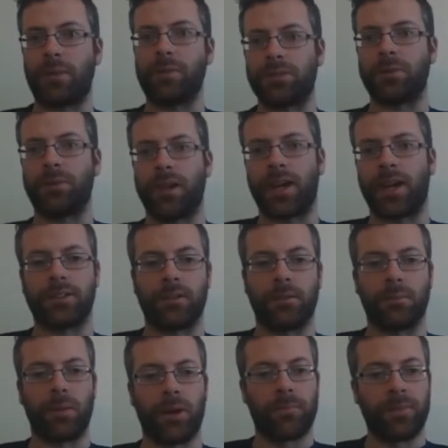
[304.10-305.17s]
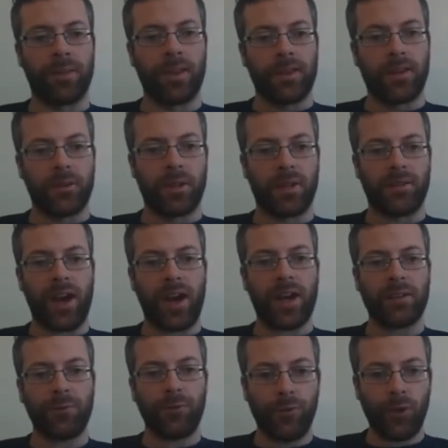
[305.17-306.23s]
me to a nice number. Well, if I
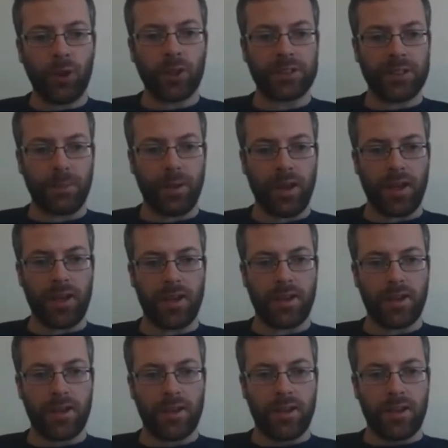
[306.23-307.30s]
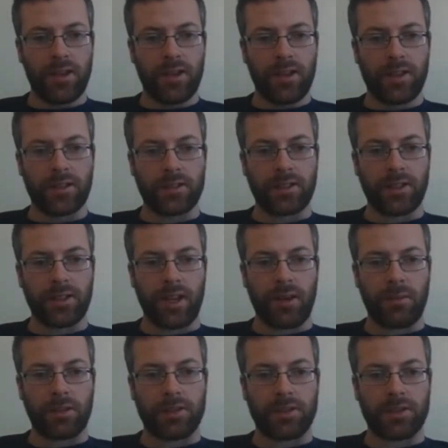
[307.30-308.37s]
add 40p, that's going to
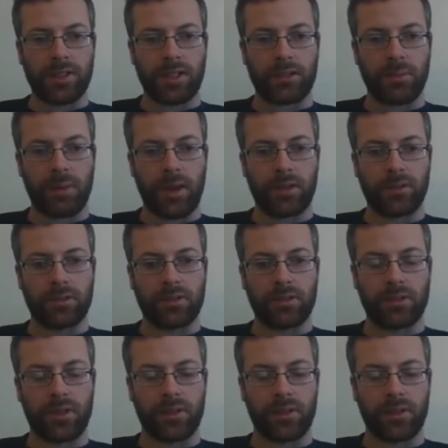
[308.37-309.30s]
get me to £6.